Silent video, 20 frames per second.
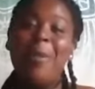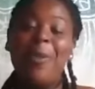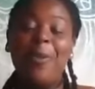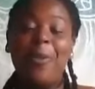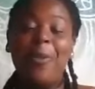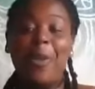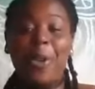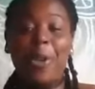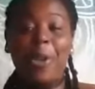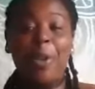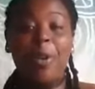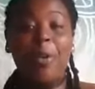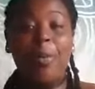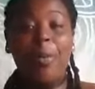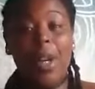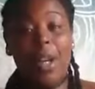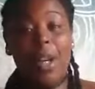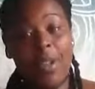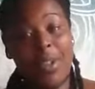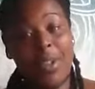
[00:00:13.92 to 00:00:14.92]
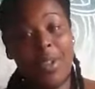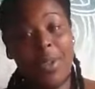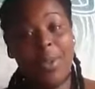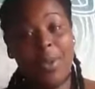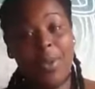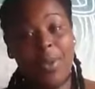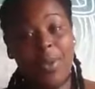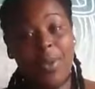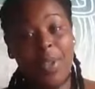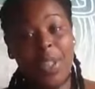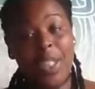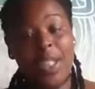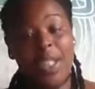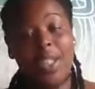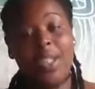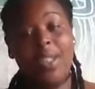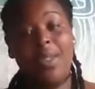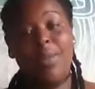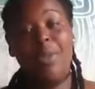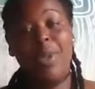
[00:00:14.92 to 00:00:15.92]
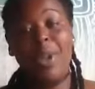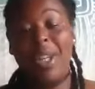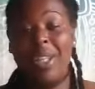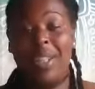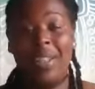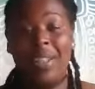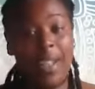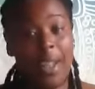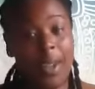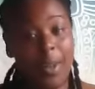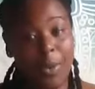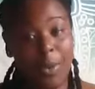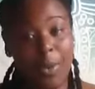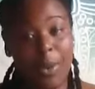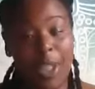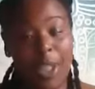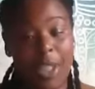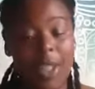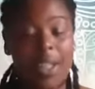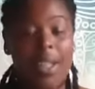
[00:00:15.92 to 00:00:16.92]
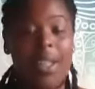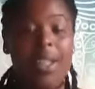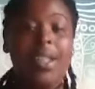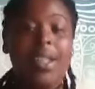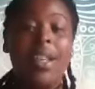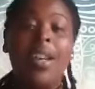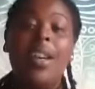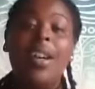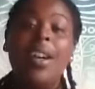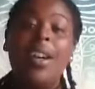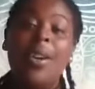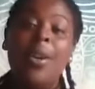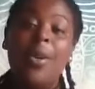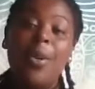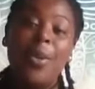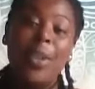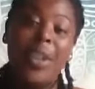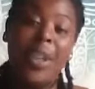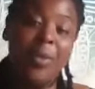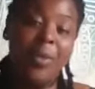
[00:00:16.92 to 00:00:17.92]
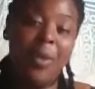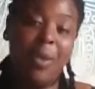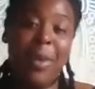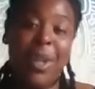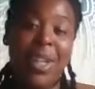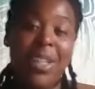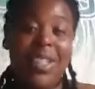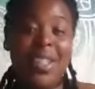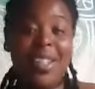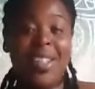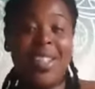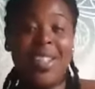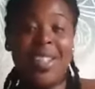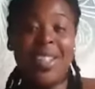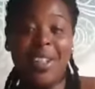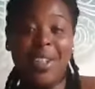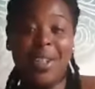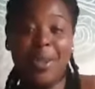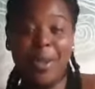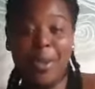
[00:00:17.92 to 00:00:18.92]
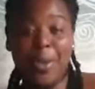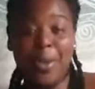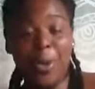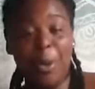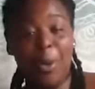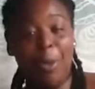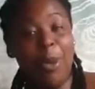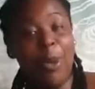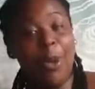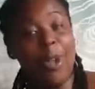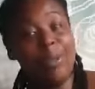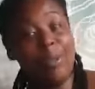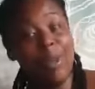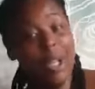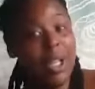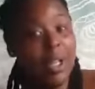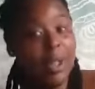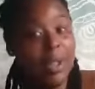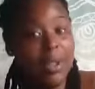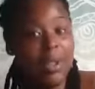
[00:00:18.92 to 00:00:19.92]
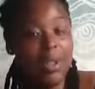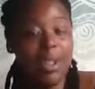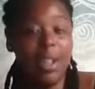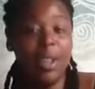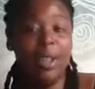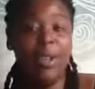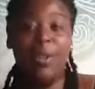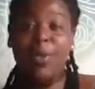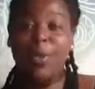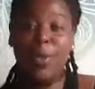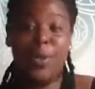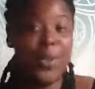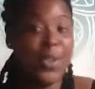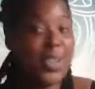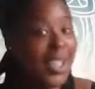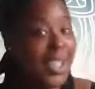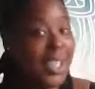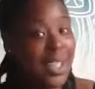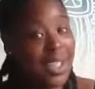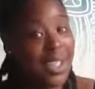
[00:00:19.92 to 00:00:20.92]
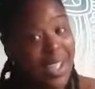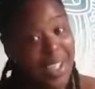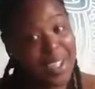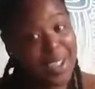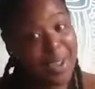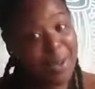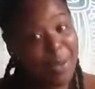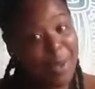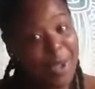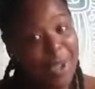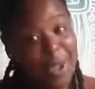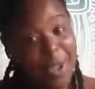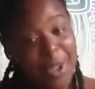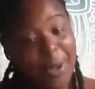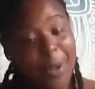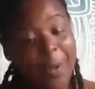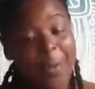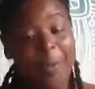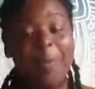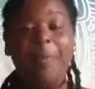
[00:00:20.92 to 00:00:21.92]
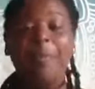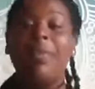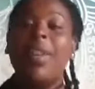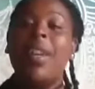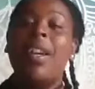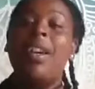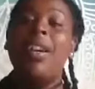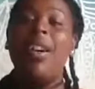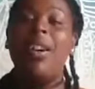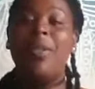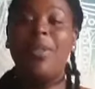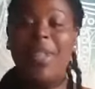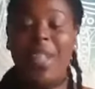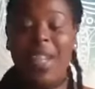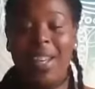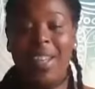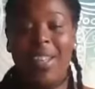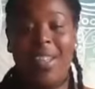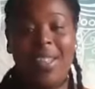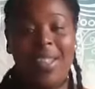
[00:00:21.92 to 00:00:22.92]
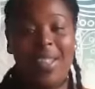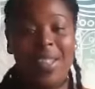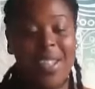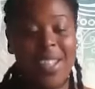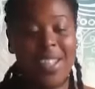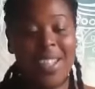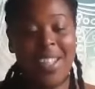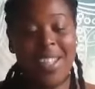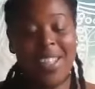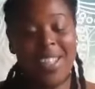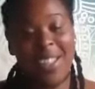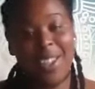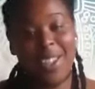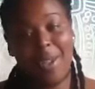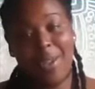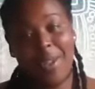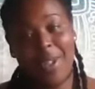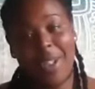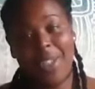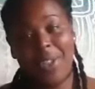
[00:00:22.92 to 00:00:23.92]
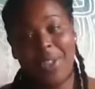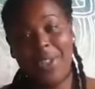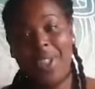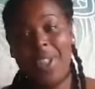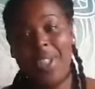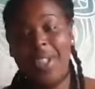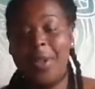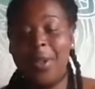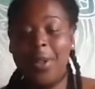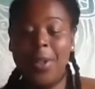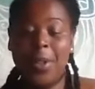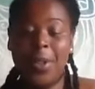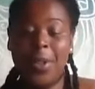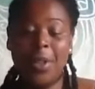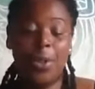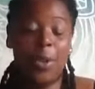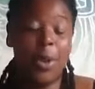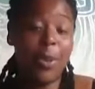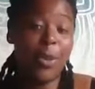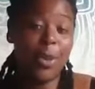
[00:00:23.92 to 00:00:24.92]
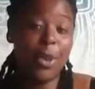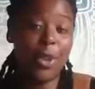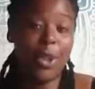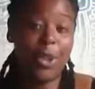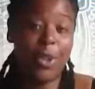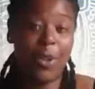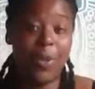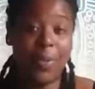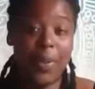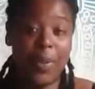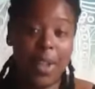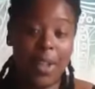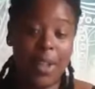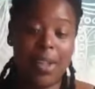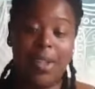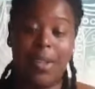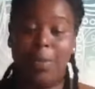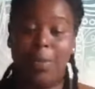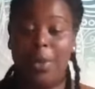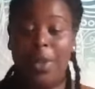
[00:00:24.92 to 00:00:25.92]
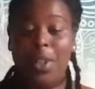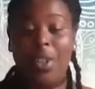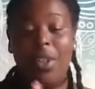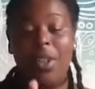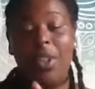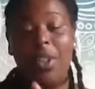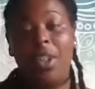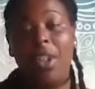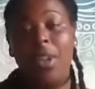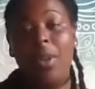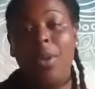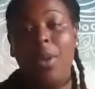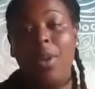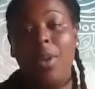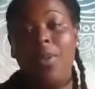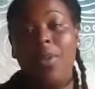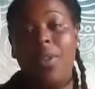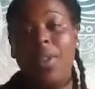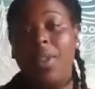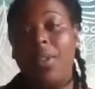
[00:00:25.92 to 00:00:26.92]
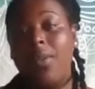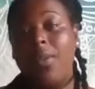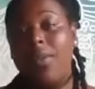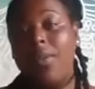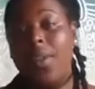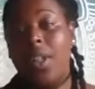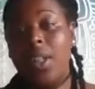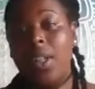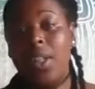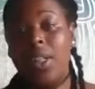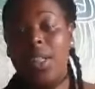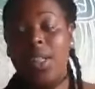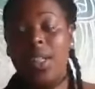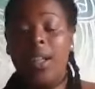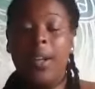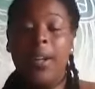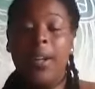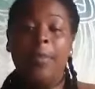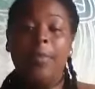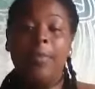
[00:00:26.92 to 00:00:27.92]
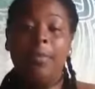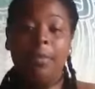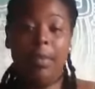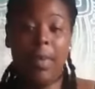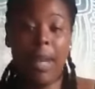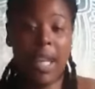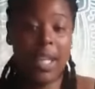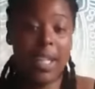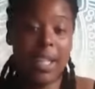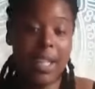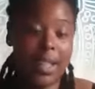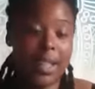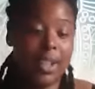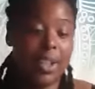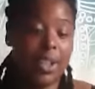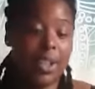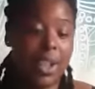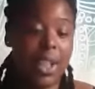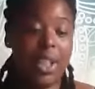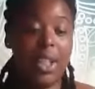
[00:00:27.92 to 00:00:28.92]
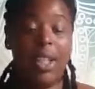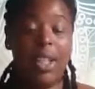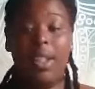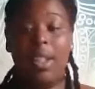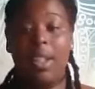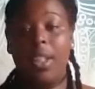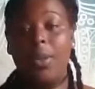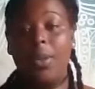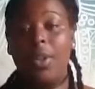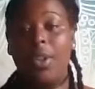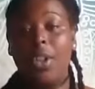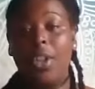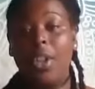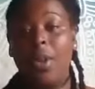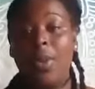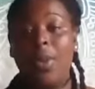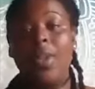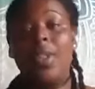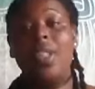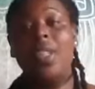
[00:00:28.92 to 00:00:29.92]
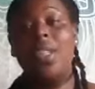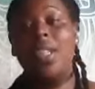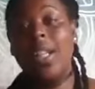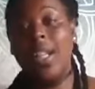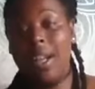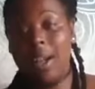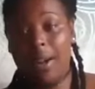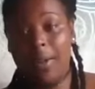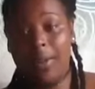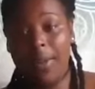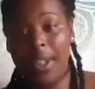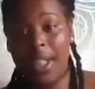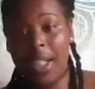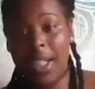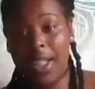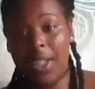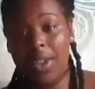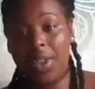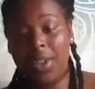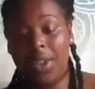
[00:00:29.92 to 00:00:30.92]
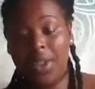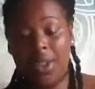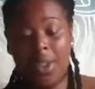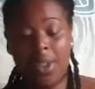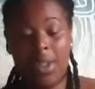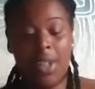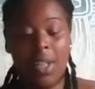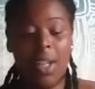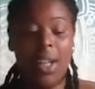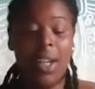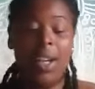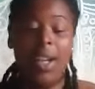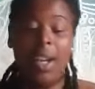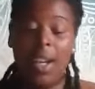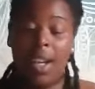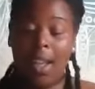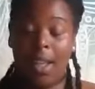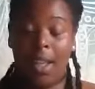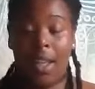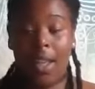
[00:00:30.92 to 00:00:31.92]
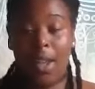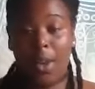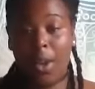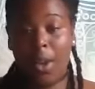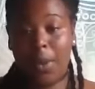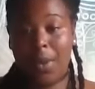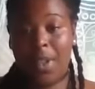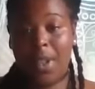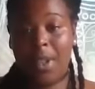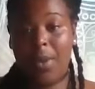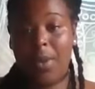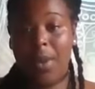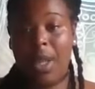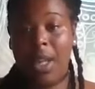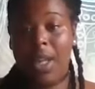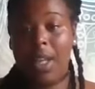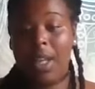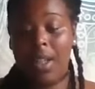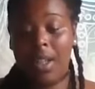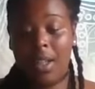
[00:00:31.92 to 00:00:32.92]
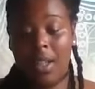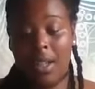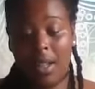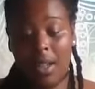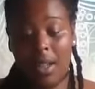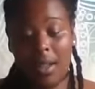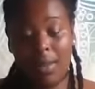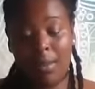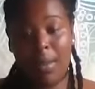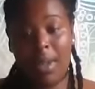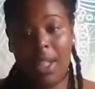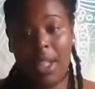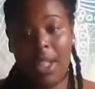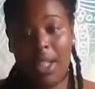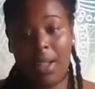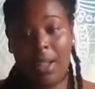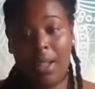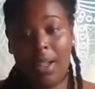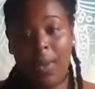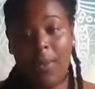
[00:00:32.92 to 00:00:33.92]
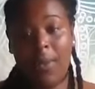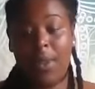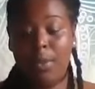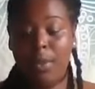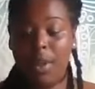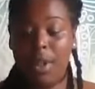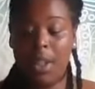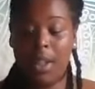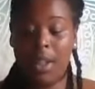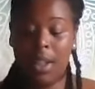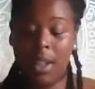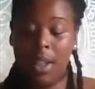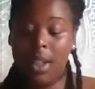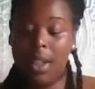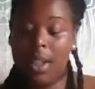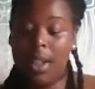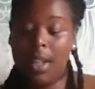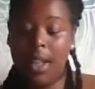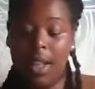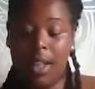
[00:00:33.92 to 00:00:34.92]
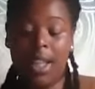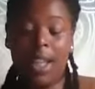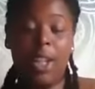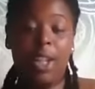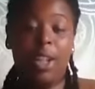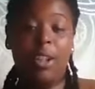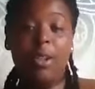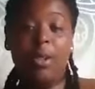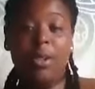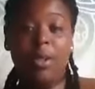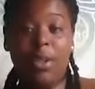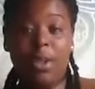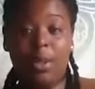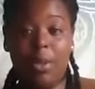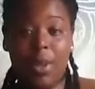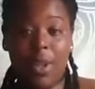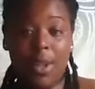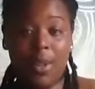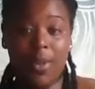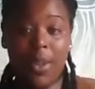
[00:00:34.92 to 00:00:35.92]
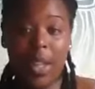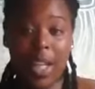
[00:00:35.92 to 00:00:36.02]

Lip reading: for your personal readings, more in-depth readings. All the information is in the description box below. I look forward to connecting with you. Okay, so let's get into your energy. So what I'm going to do first, I'm just going to go over the first main energy, and then I'm going to go into the clarifications. And I'll go into a mini love spread, and then close with